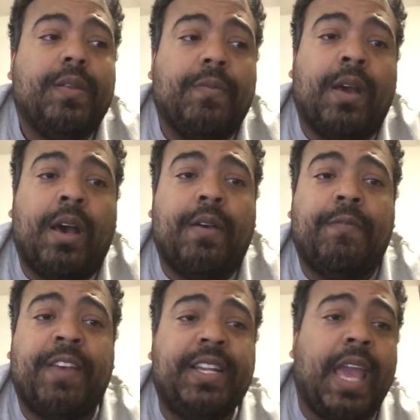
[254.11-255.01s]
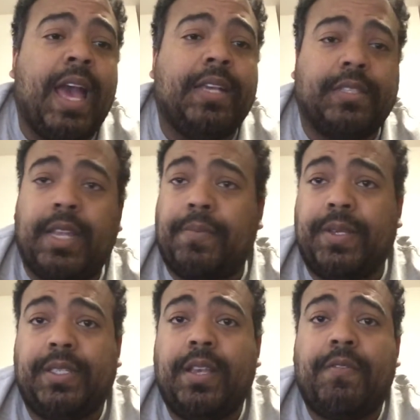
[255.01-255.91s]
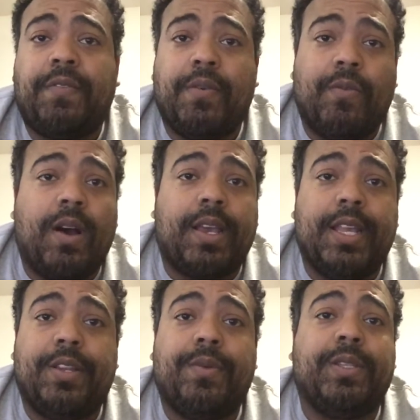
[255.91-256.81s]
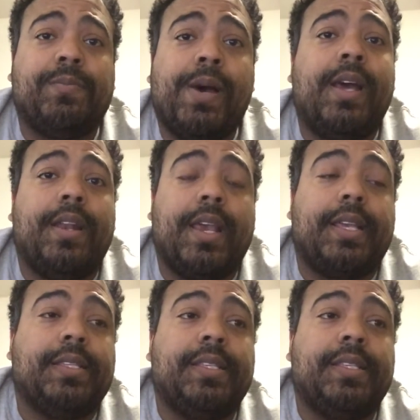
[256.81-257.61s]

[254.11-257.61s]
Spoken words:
Vet guys like myself can walk into a spot and I could